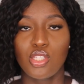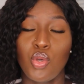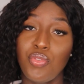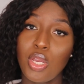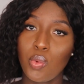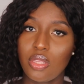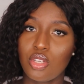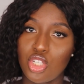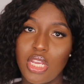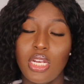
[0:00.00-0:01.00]
So if I wear
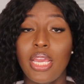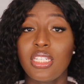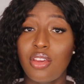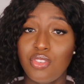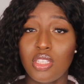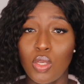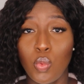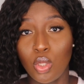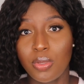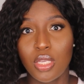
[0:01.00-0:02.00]
this shade, I definitely
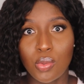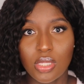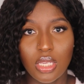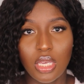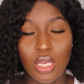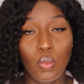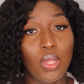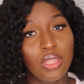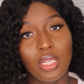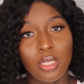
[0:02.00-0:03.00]
will be using it
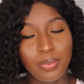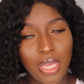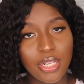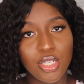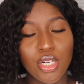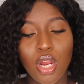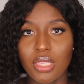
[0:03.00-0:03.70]
with a lip liner.